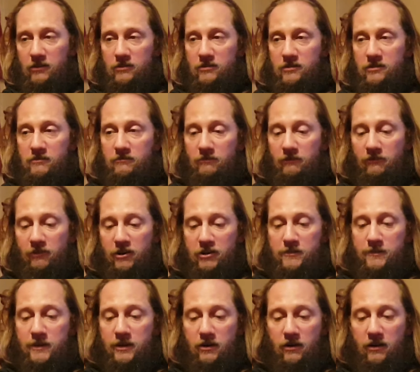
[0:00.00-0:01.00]
just as a
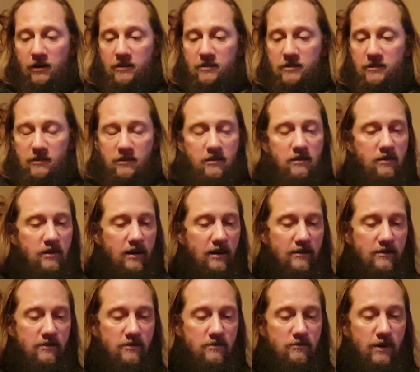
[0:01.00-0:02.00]
refreshment, not as a
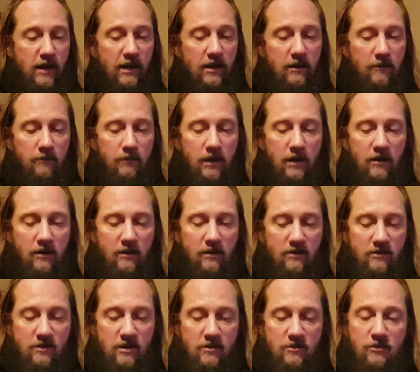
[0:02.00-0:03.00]
drinking beer,
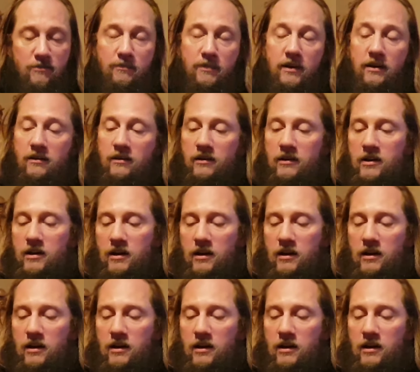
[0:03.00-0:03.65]
session beer.